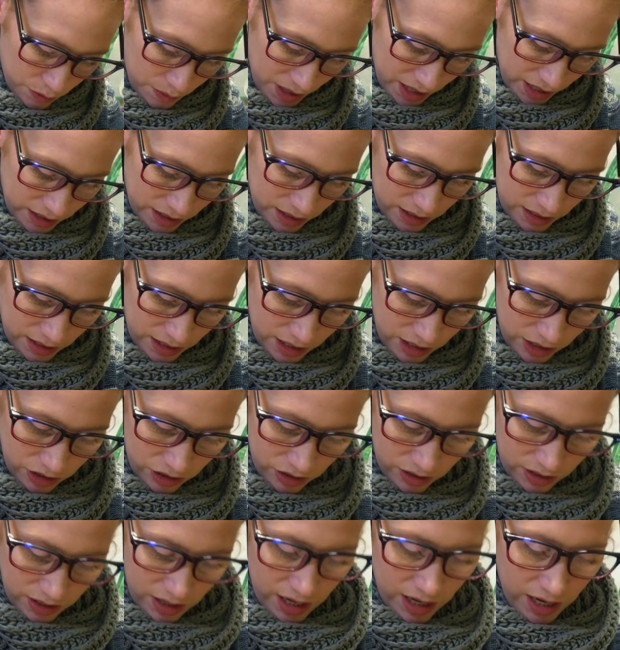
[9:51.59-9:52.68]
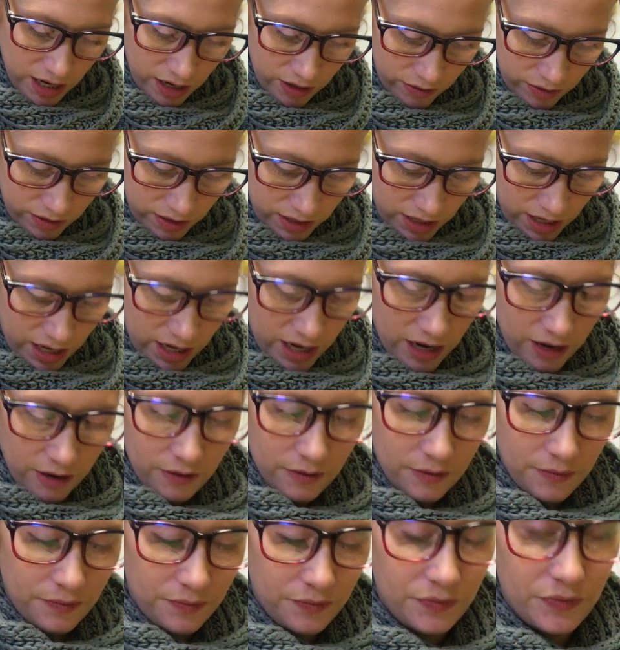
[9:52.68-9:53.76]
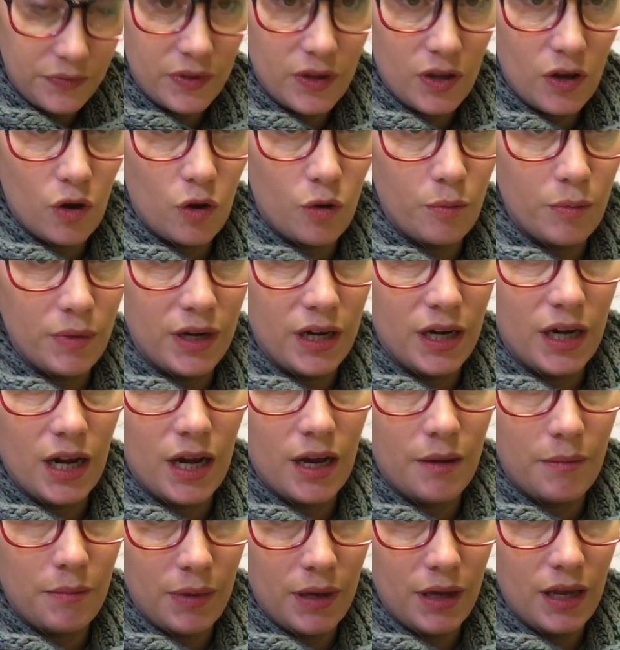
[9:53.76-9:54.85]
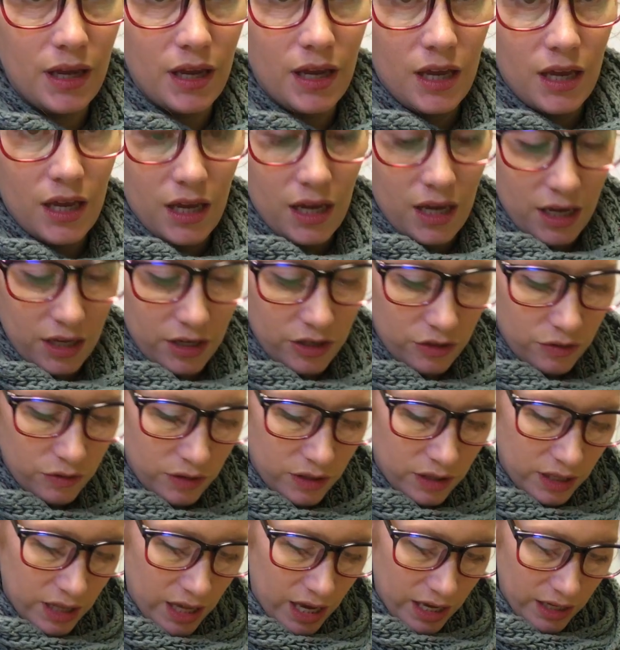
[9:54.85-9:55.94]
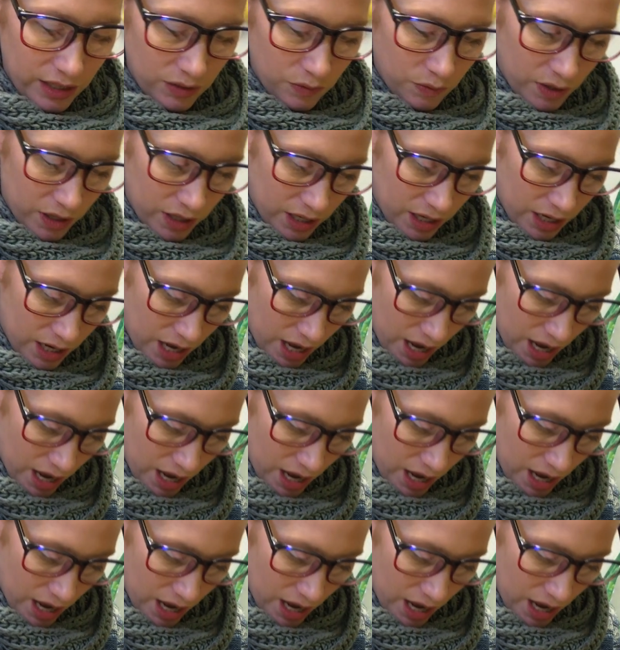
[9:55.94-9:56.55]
back to the center, slide out, open it up, and do the last one in